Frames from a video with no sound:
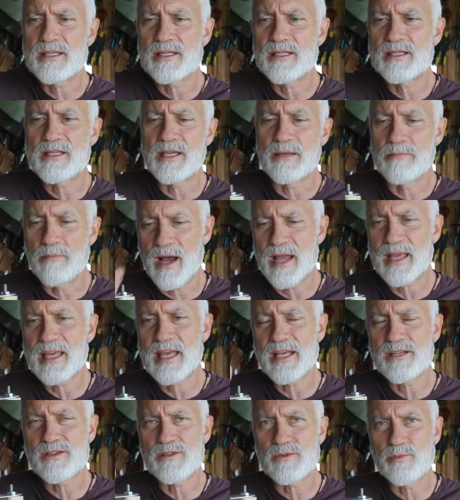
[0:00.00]
pieces in
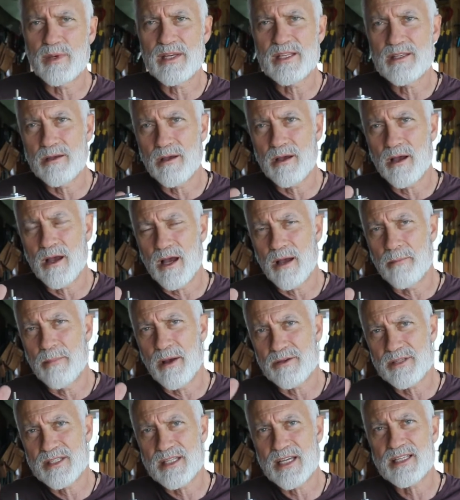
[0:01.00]
my case is
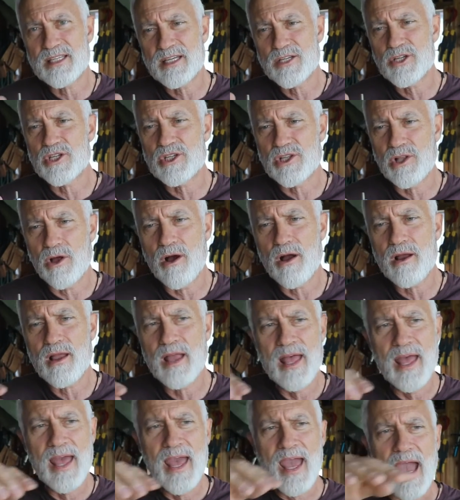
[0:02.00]
about 6 inches
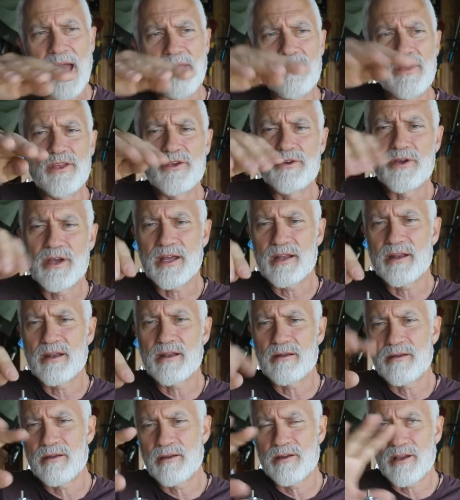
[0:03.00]
long, and then you
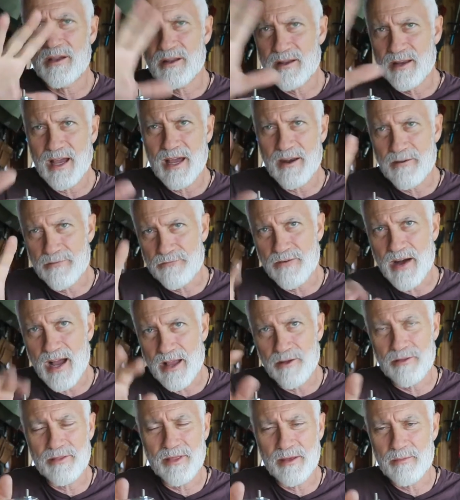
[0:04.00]
can kind of
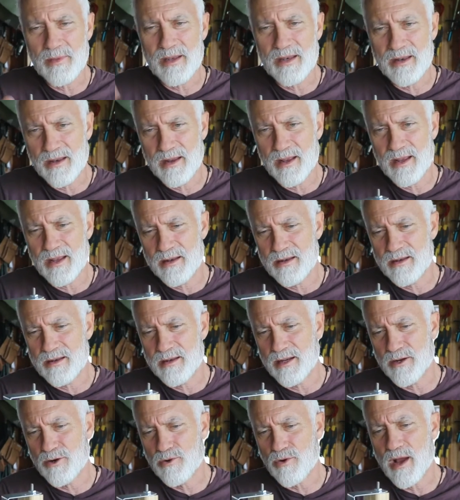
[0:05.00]
file them
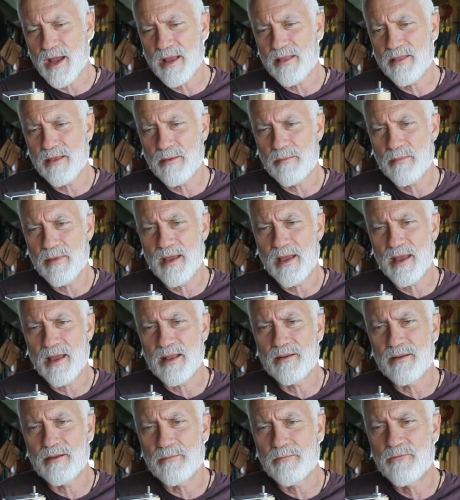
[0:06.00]
and grind them
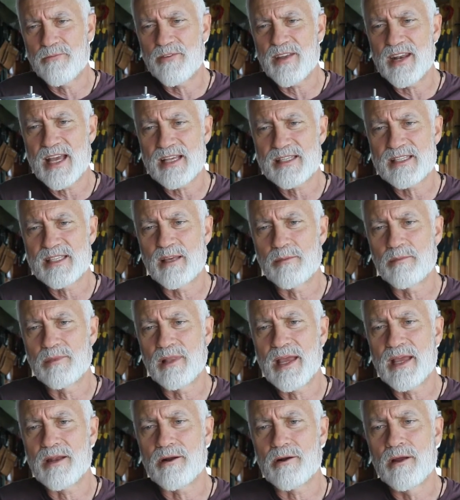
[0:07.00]
and finesse
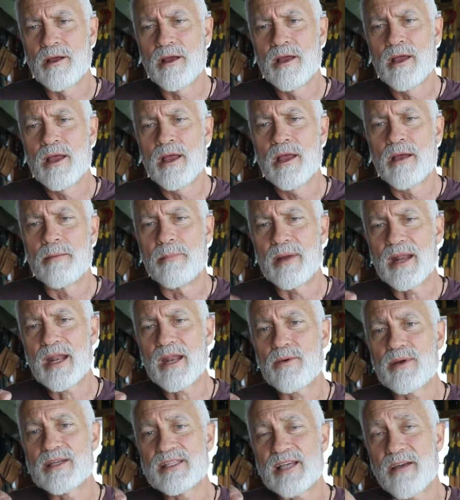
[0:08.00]
them later.
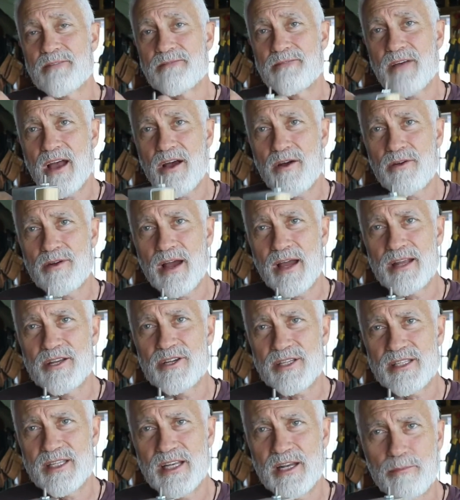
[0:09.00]
But anyways, I
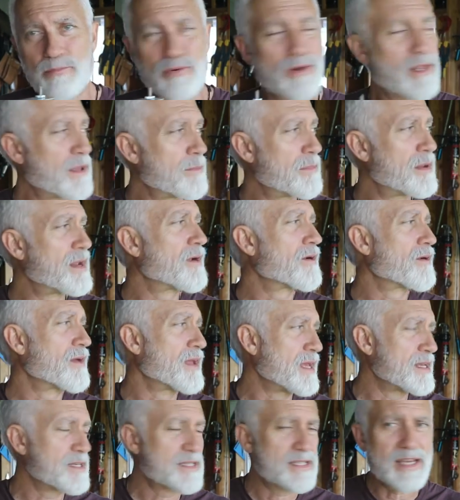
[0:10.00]
just did a
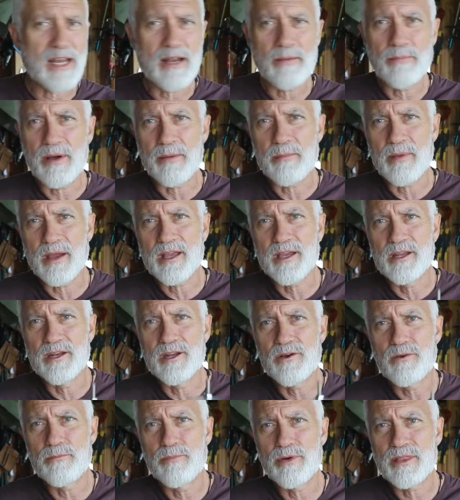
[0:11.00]
preliminary setup on my
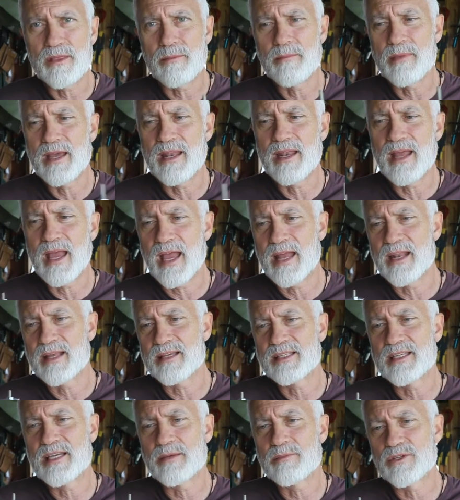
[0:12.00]
canoe, put them in,
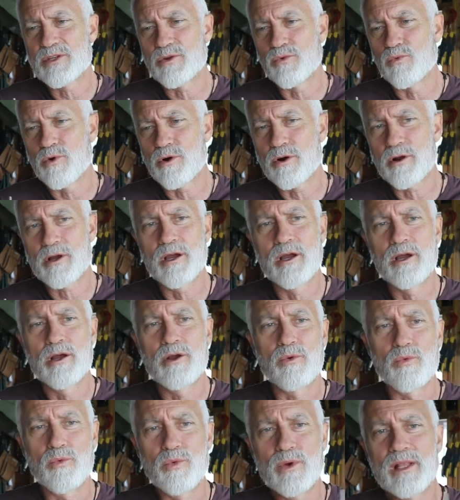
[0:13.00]
and it seems to work
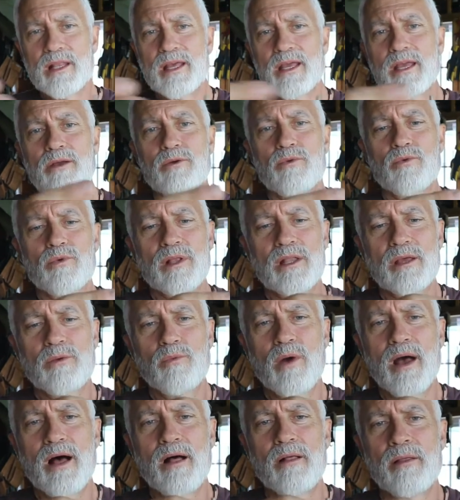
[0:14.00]
really,
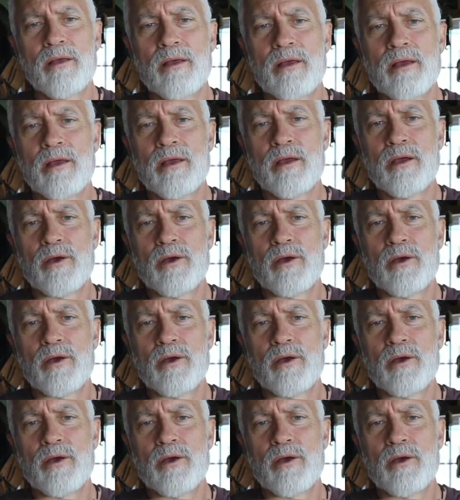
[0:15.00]
really well